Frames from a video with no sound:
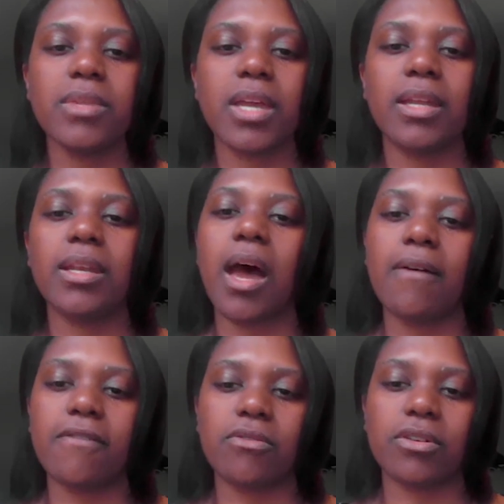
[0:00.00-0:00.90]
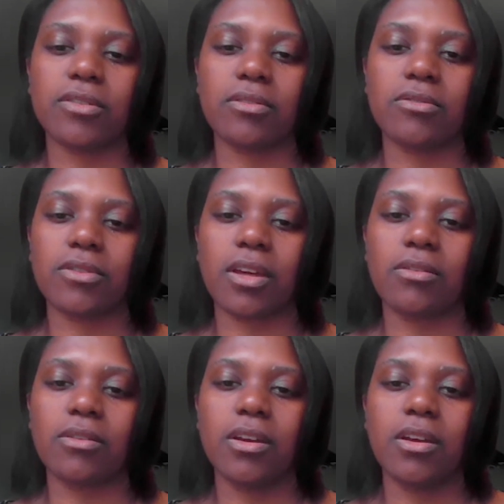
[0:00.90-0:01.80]
and not focused
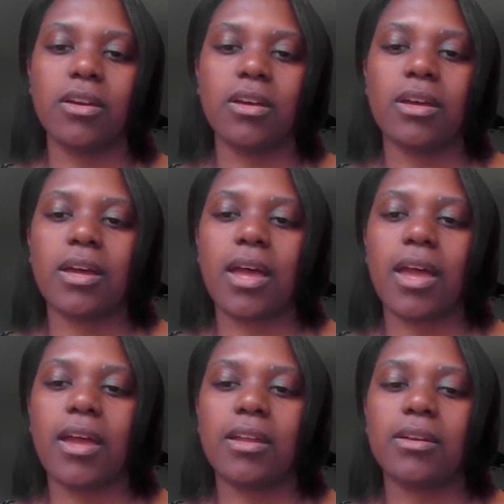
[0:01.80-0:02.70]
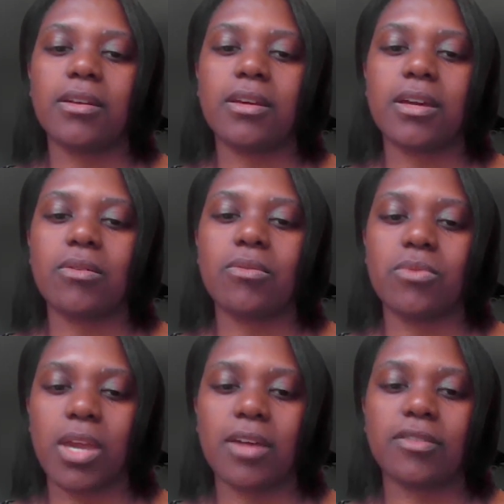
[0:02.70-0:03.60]
ultrasound. And
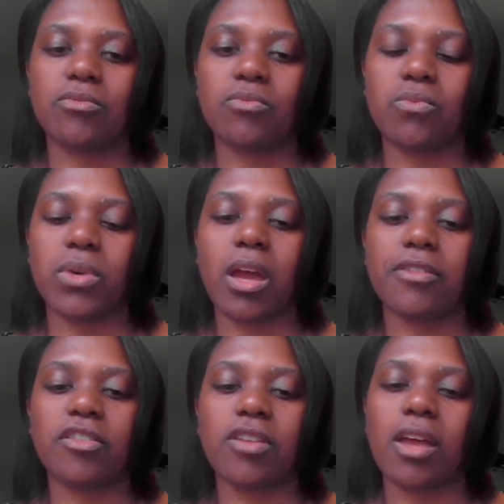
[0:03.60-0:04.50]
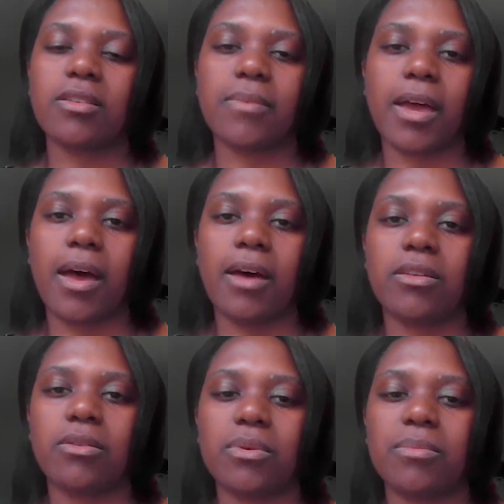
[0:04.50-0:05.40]
yes, we also talked about how
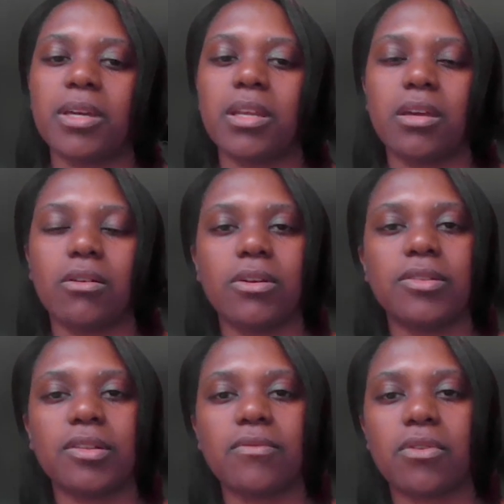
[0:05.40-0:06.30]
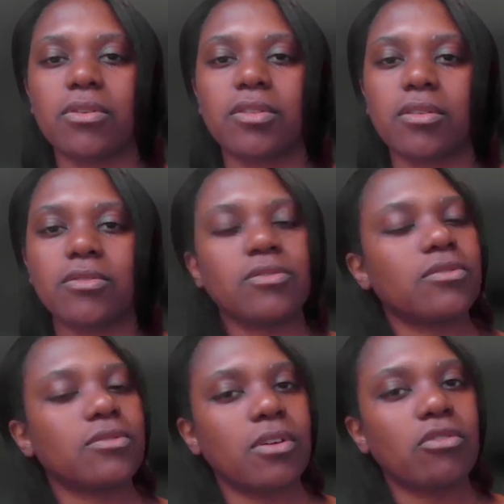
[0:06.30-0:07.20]
there will be an increase in focused
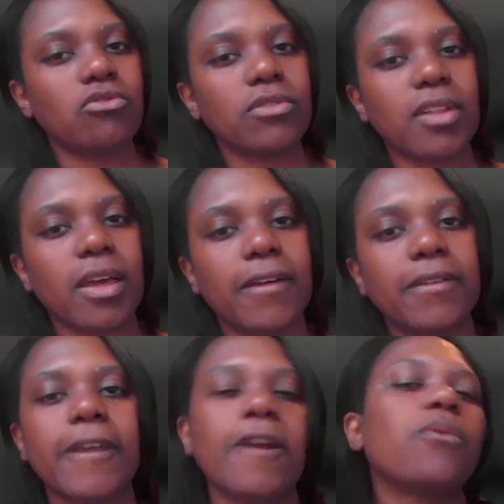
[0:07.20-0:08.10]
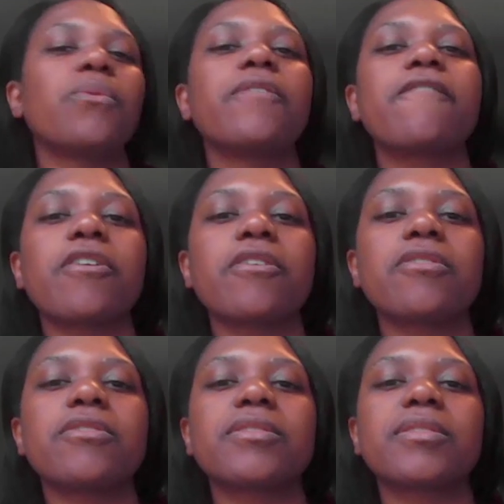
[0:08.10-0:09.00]
ultrasound
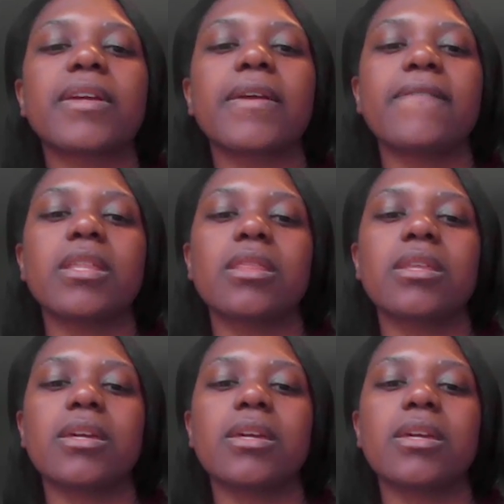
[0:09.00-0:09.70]
referrals given